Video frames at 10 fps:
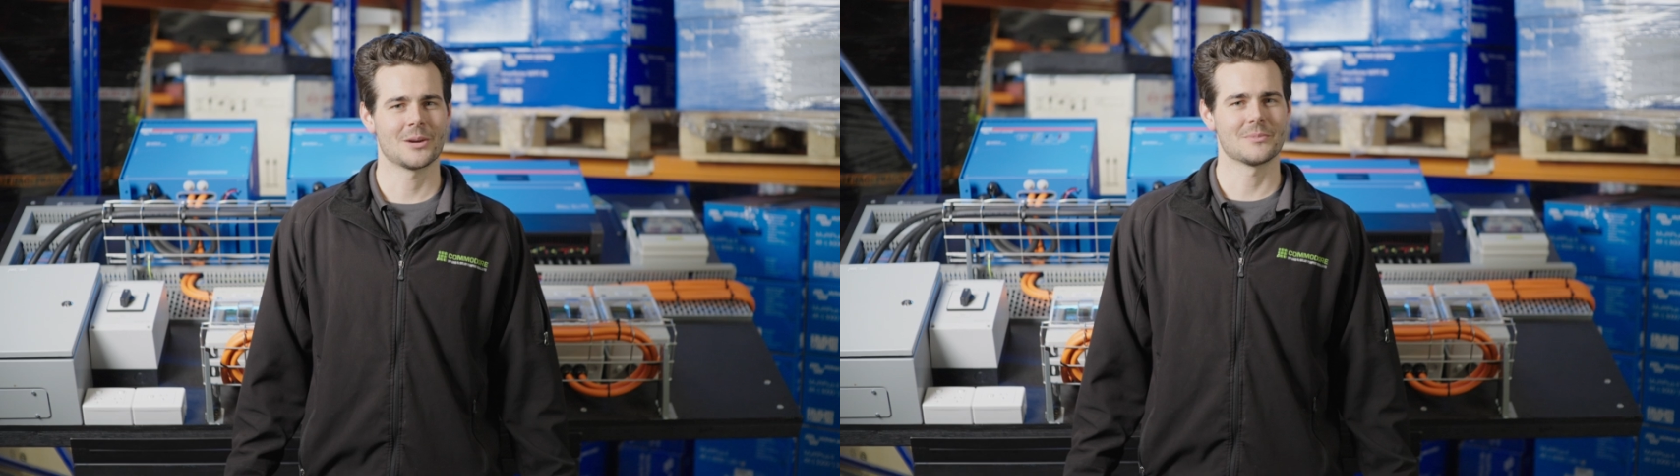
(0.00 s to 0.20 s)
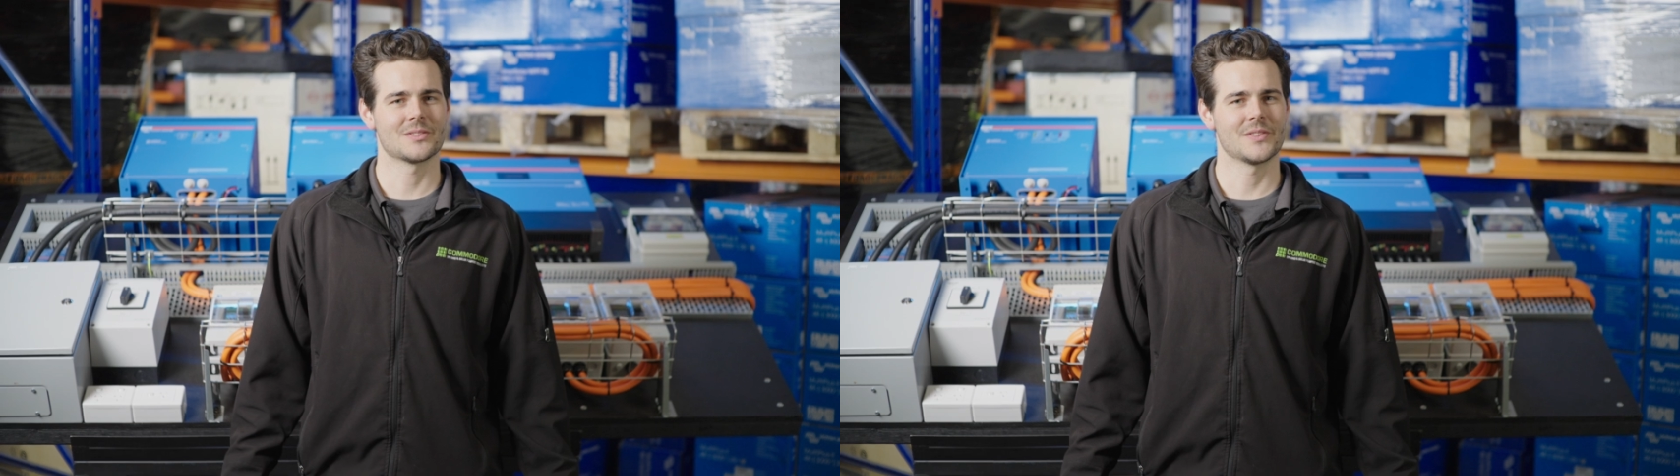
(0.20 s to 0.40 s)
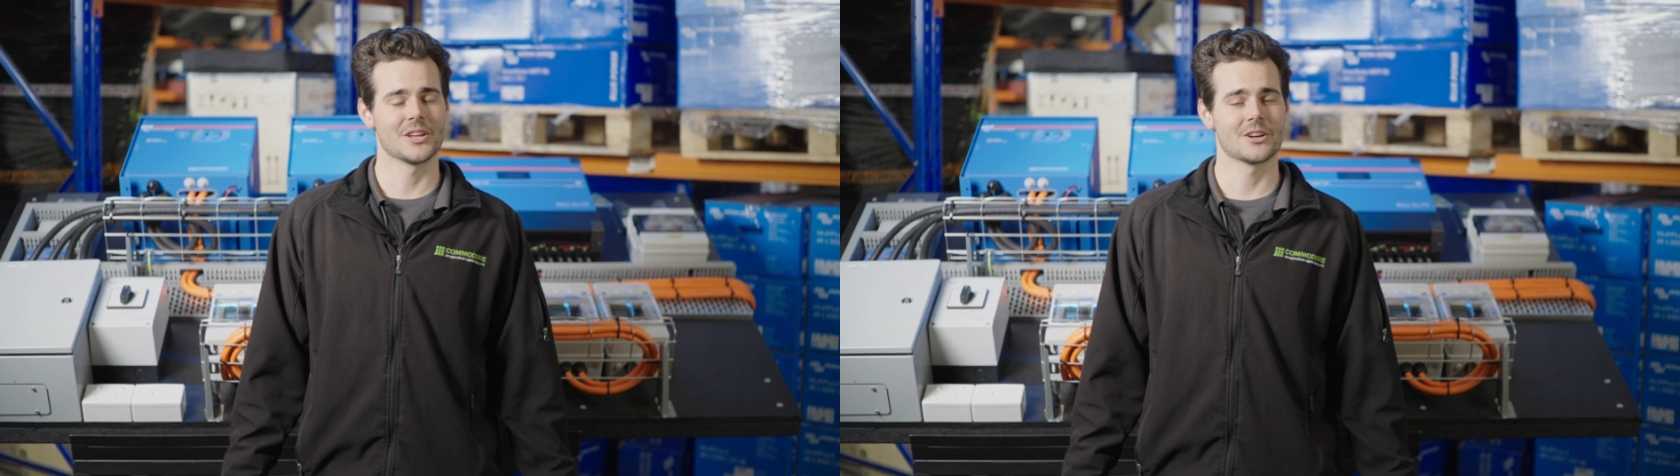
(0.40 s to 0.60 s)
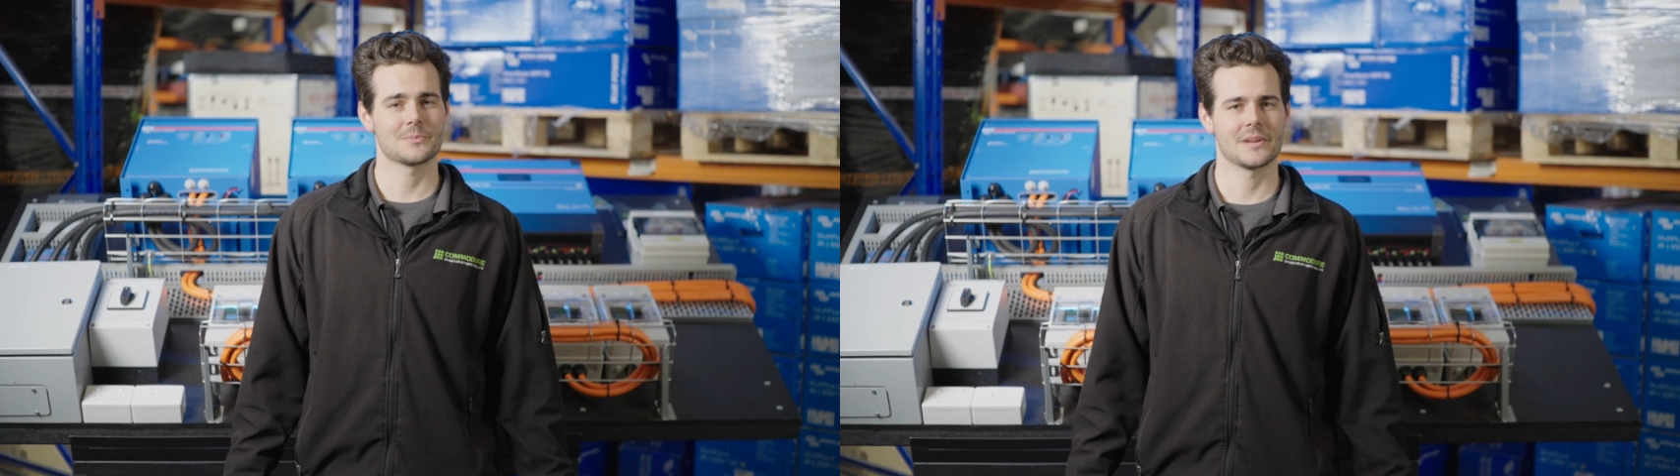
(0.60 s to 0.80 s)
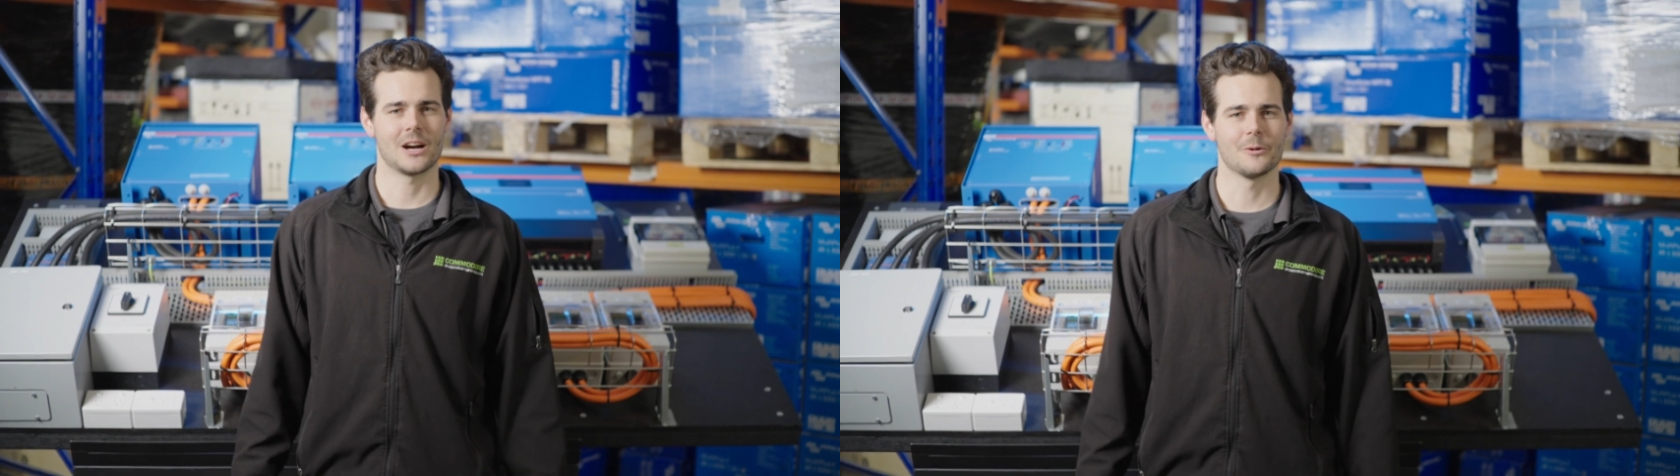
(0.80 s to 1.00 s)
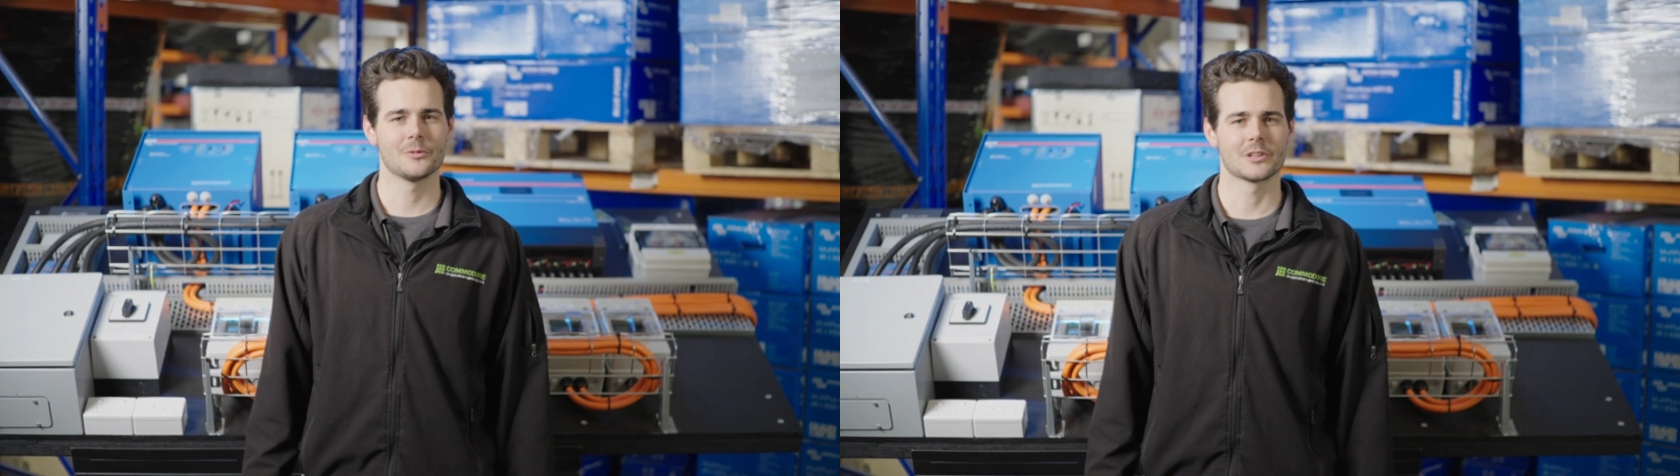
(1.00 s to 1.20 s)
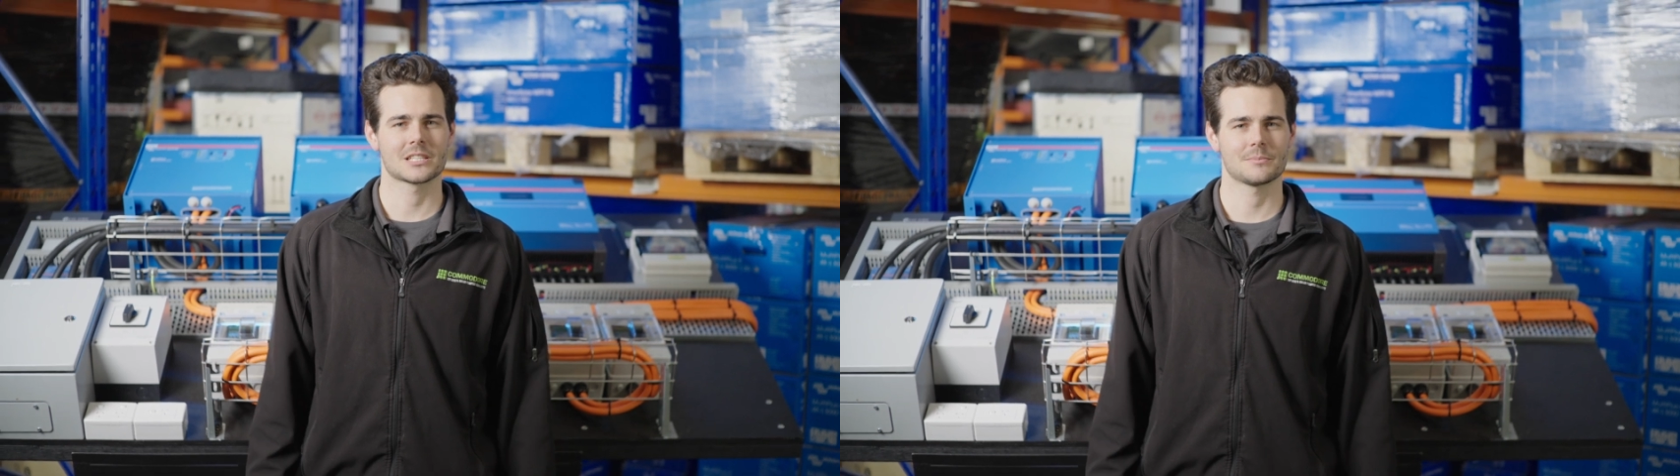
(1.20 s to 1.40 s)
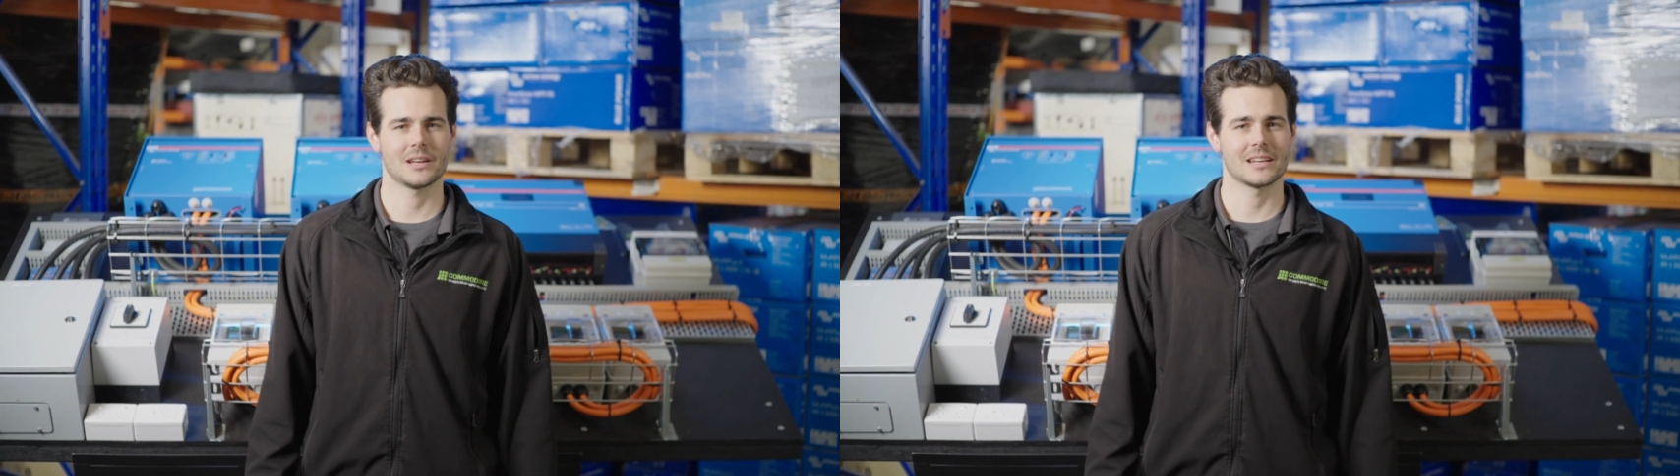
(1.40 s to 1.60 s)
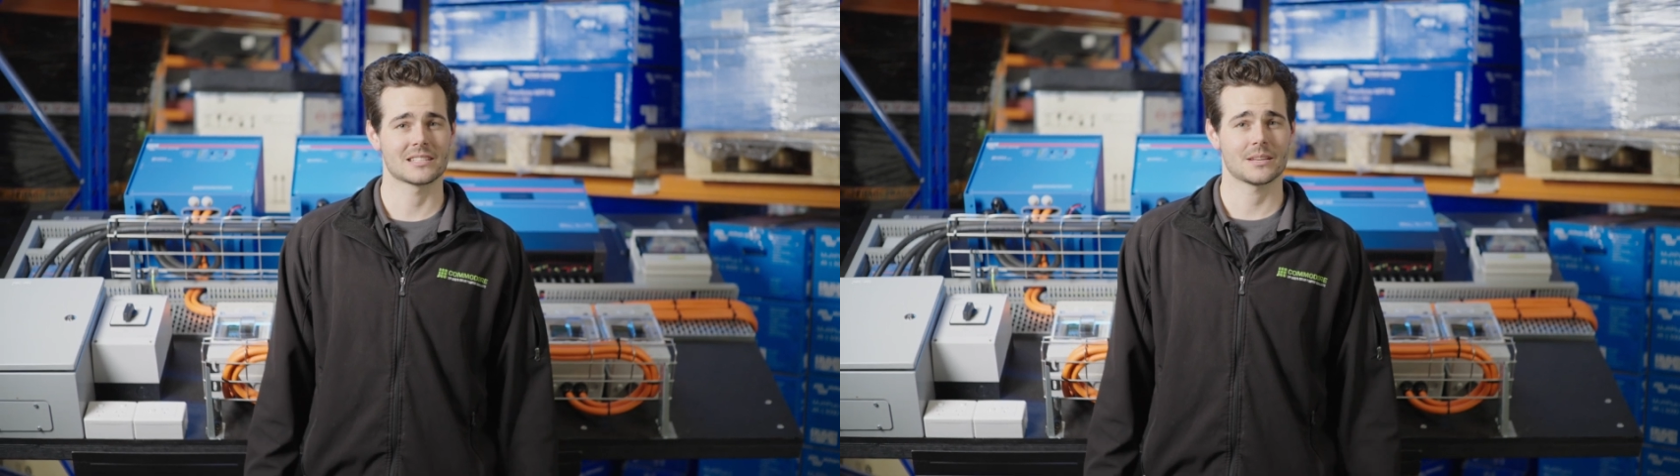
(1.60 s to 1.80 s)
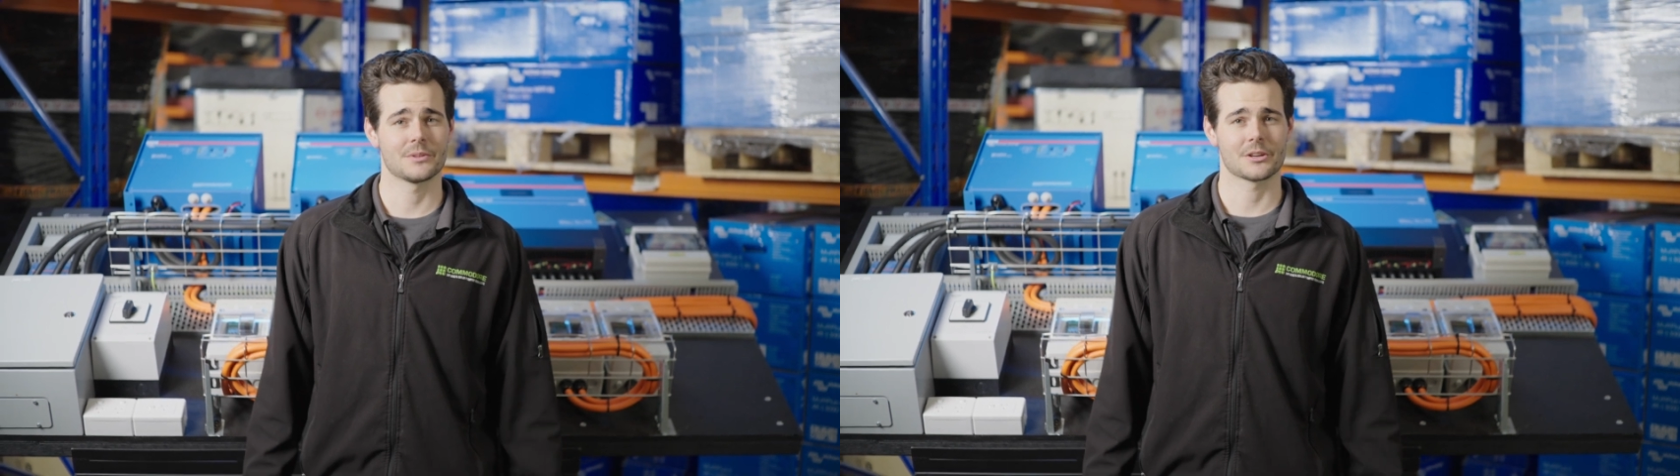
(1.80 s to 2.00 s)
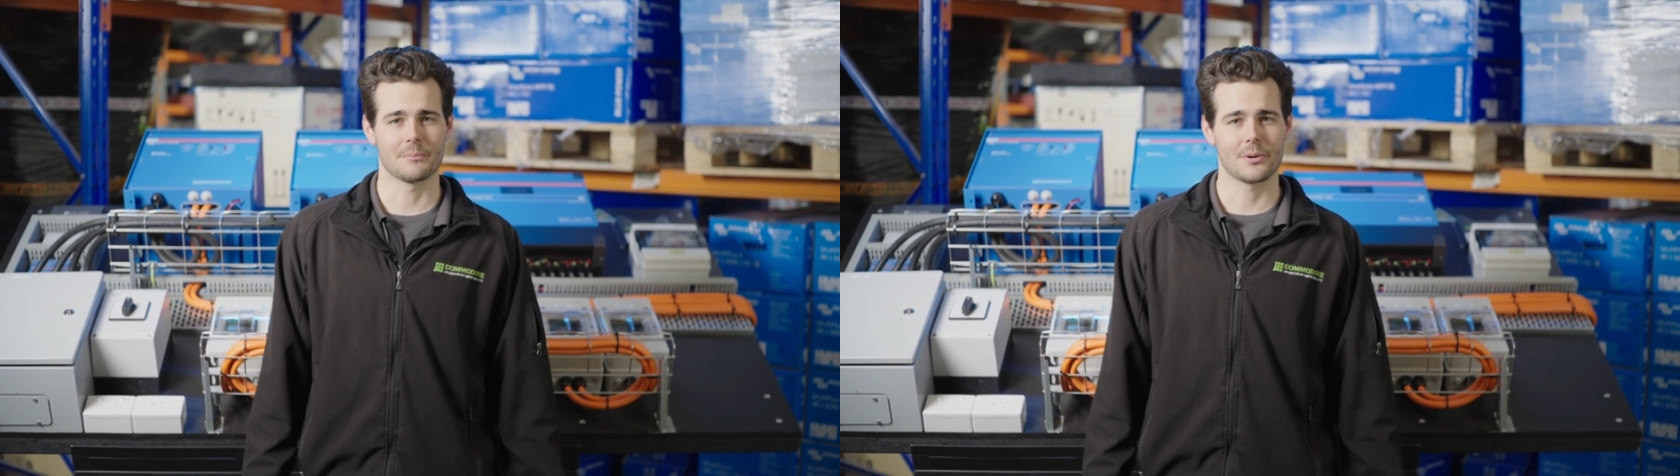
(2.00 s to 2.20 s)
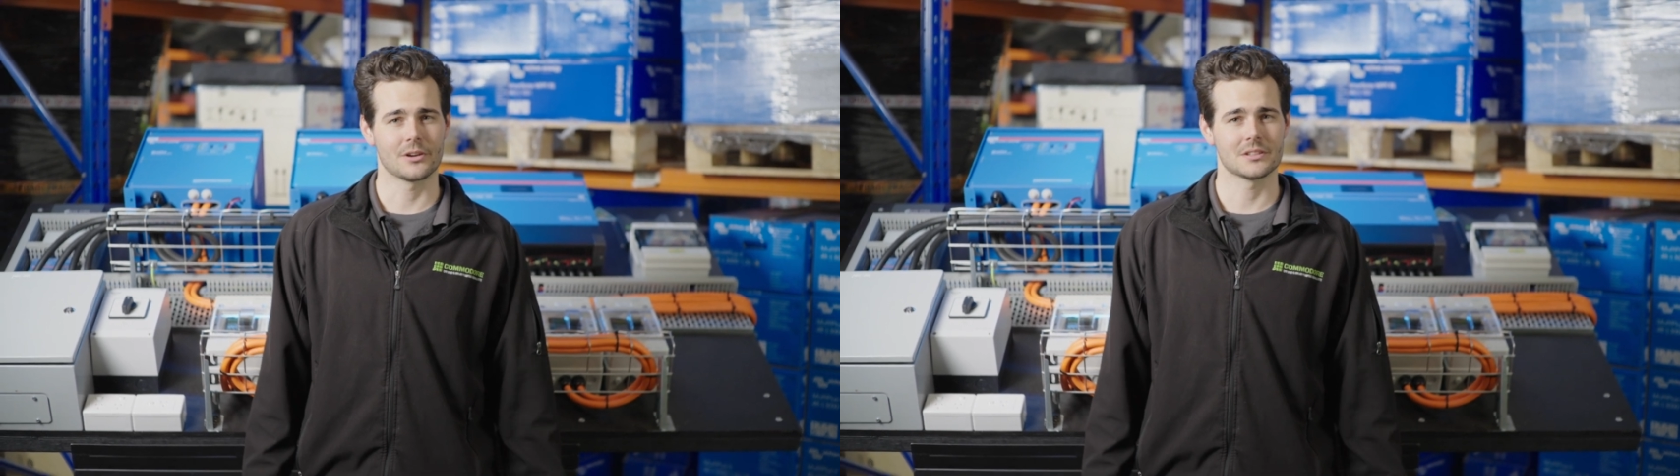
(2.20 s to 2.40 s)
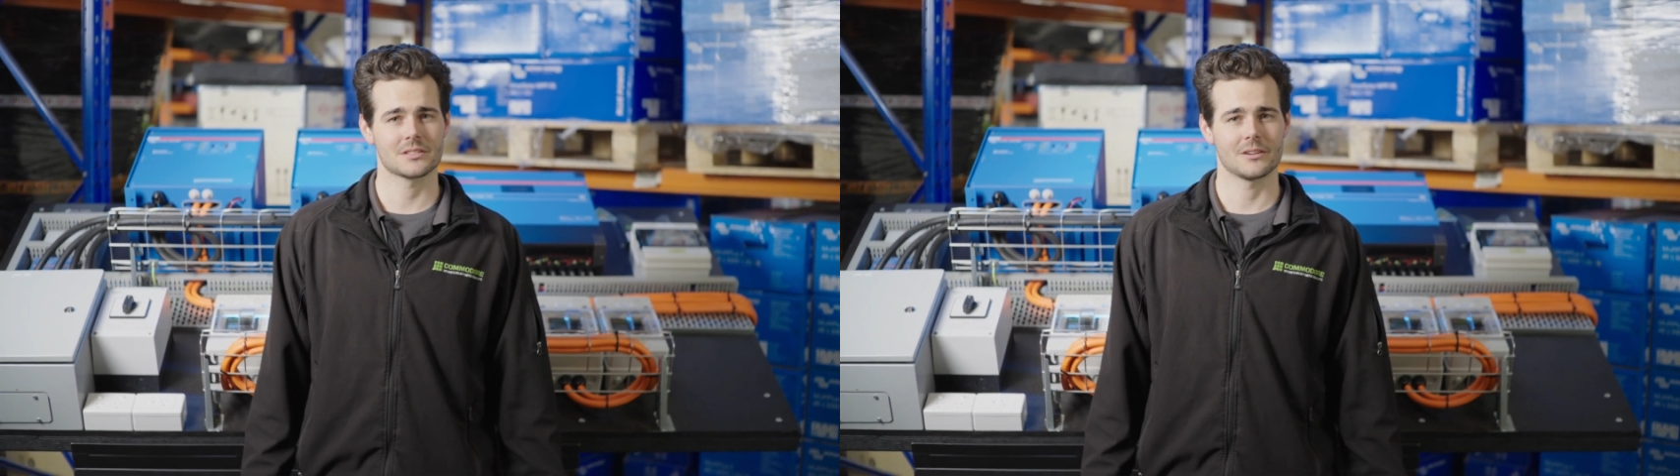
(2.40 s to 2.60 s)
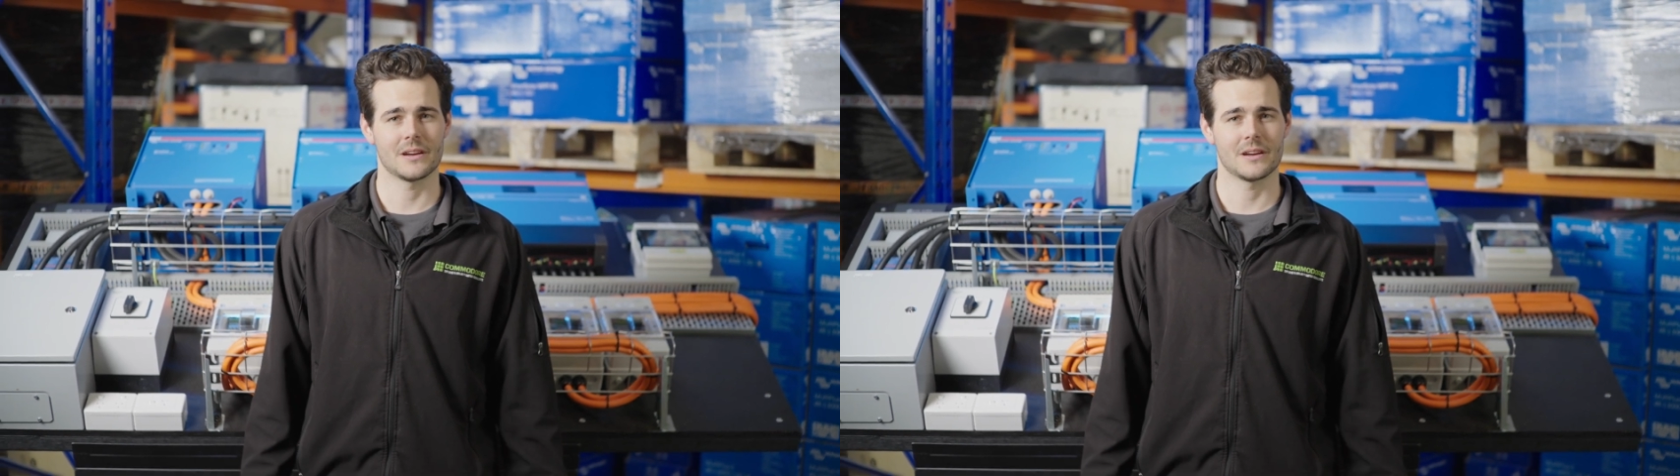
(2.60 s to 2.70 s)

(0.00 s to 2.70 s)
hope this video has been helpful explaining some of the components